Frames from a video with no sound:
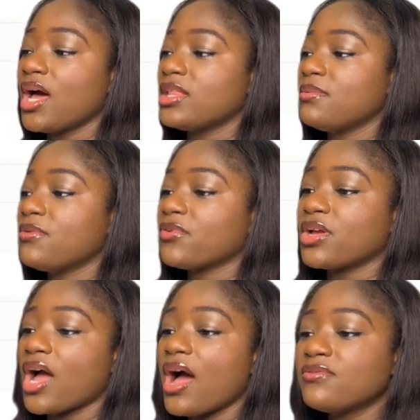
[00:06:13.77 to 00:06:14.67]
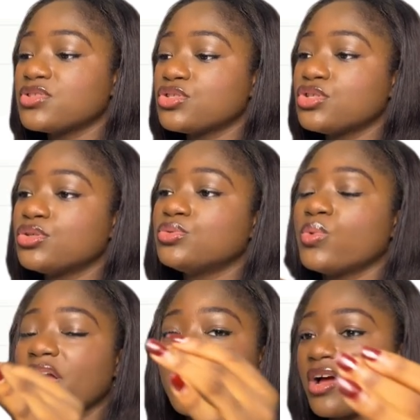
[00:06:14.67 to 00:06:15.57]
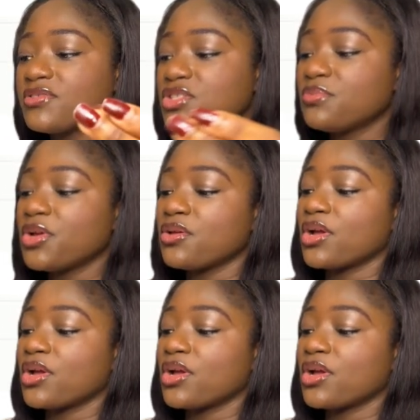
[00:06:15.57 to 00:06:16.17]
And then maybe for your afternoon, while you're in your afternoon break,